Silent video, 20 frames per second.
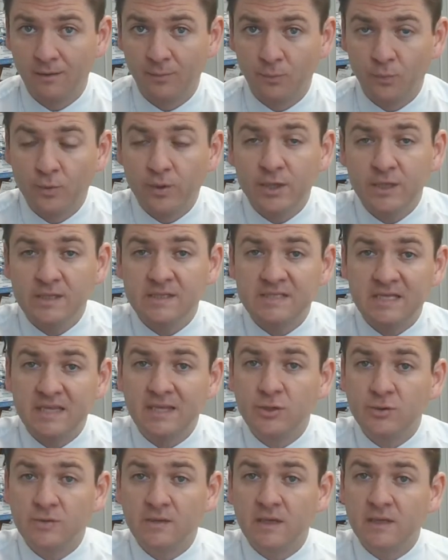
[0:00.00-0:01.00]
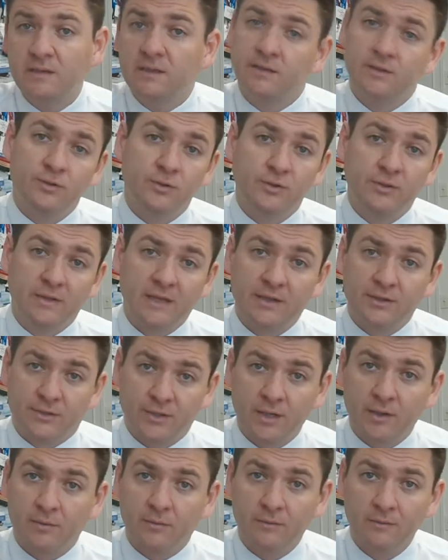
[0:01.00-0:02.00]
What is it that you think that you, they
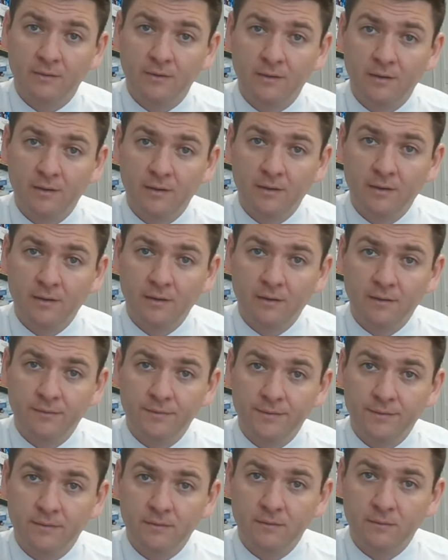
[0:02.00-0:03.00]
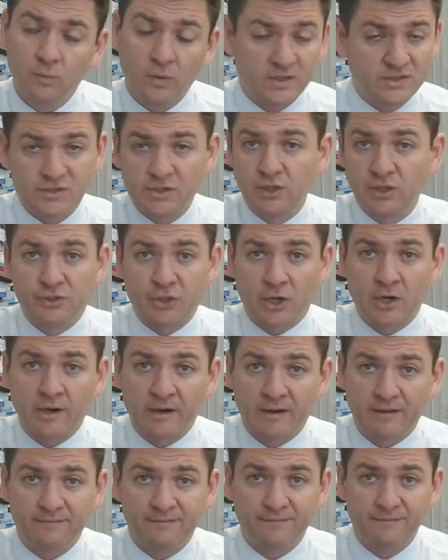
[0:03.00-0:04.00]
do? What's the
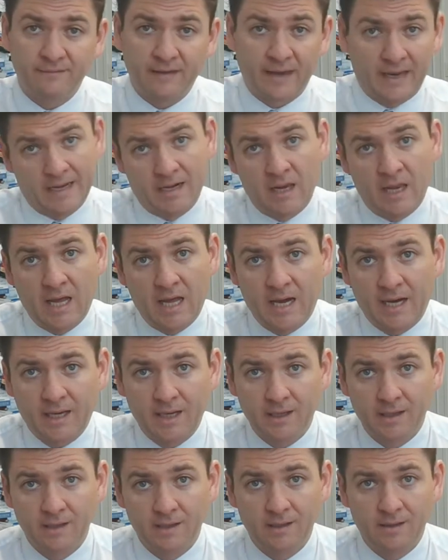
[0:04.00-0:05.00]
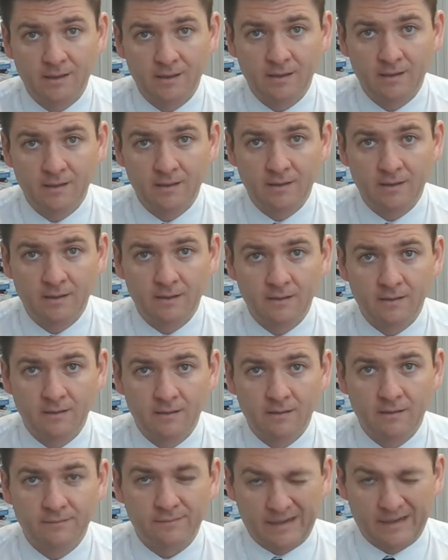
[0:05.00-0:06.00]
alternative? Analog?
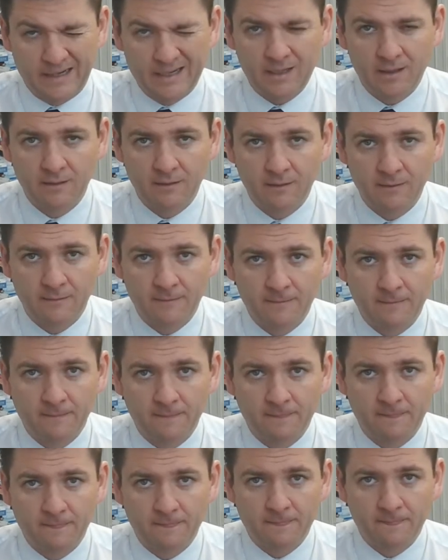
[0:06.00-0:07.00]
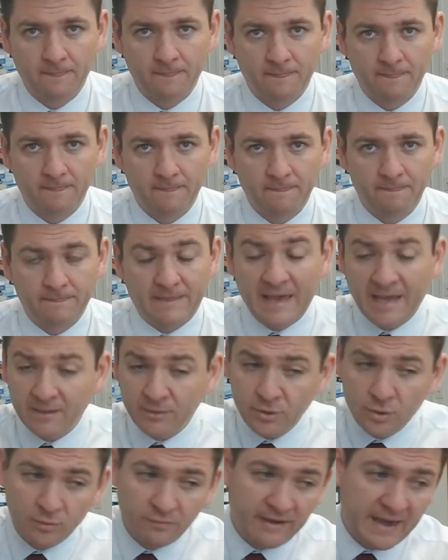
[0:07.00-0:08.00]
Right? Then
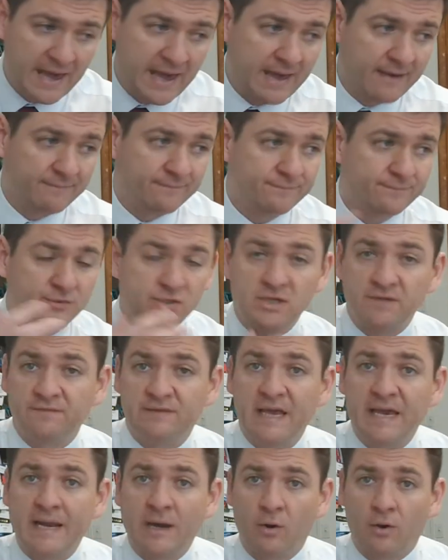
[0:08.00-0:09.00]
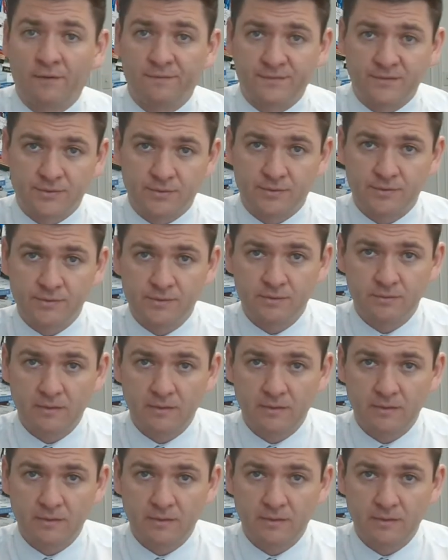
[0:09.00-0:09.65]
you have chief data officers.